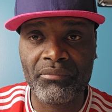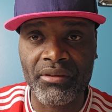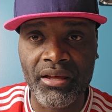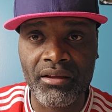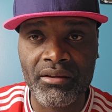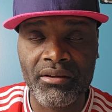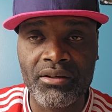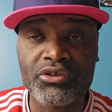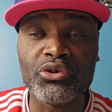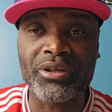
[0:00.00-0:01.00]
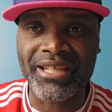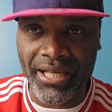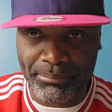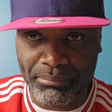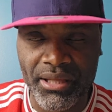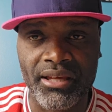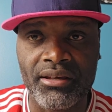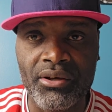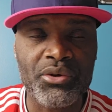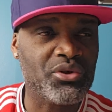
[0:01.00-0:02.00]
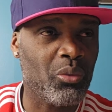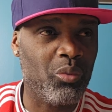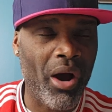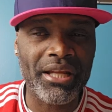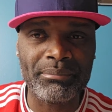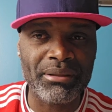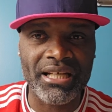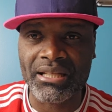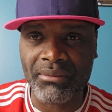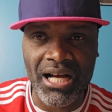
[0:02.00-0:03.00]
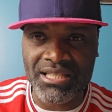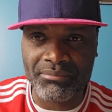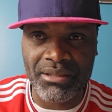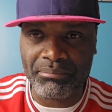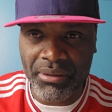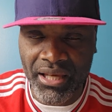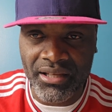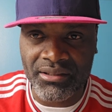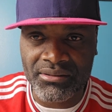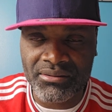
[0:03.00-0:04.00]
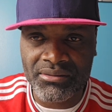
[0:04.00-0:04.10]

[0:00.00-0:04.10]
Yeah? You get paid. So why the player them hasn't been paid?